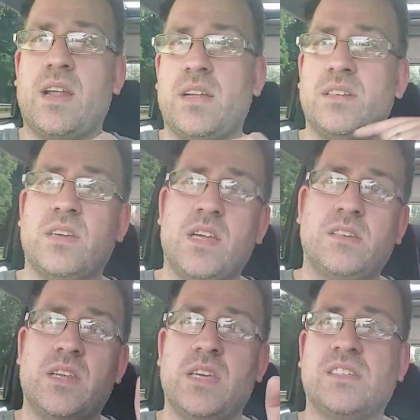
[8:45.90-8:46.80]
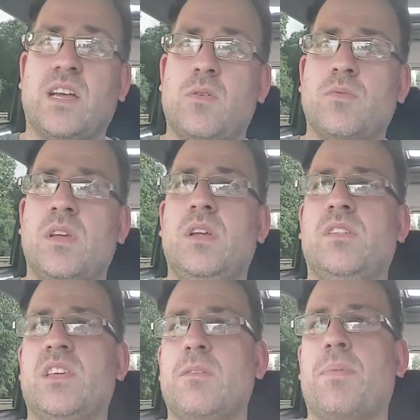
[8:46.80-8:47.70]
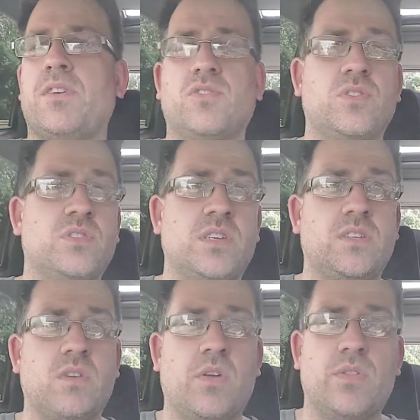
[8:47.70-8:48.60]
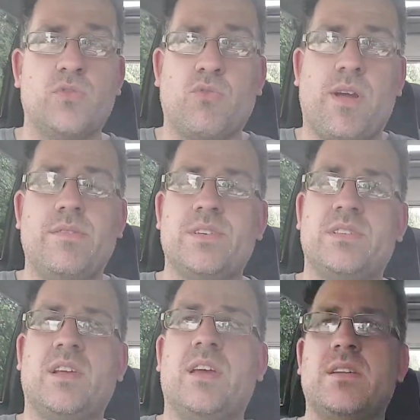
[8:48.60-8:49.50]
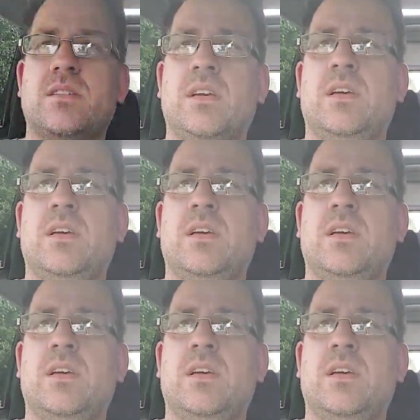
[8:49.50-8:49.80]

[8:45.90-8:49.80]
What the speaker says: hand side takes down the passenger seats on the driver's side.